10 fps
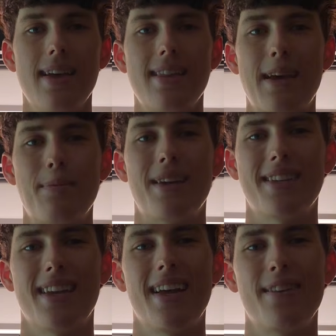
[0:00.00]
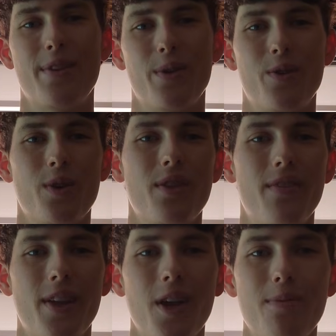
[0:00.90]
That being said, if you enjoyed the
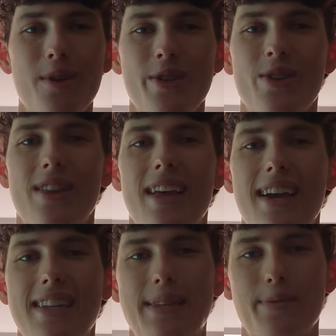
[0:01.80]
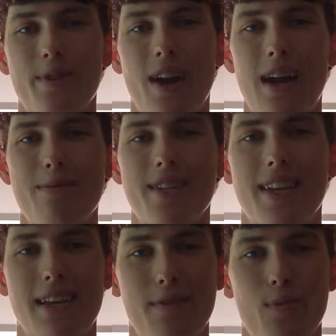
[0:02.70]
video, be sure to like and subscribe. It's
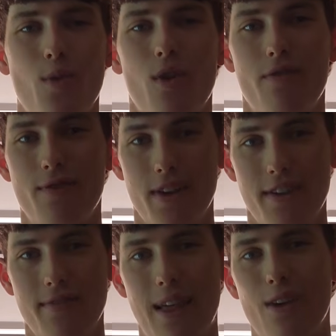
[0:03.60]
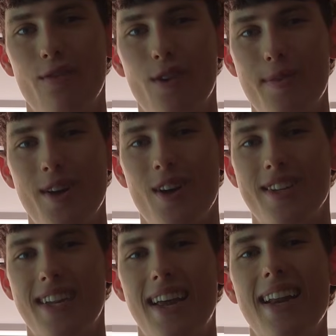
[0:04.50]
going to give you more free flower farming
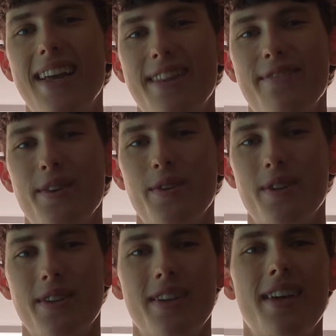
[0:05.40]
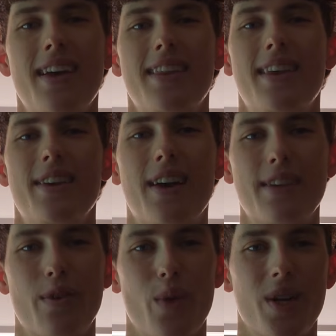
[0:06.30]
content in the future. Thank you
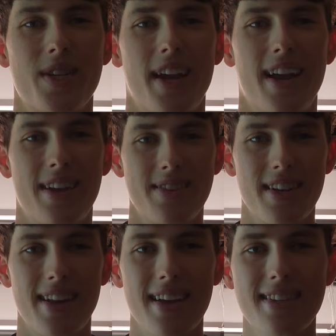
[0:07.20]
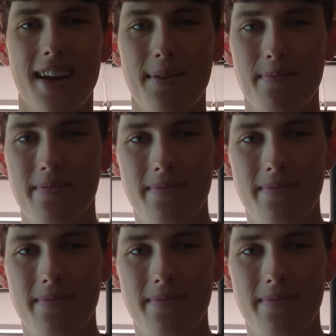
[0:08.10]
guys for watching, and I'll see you next time.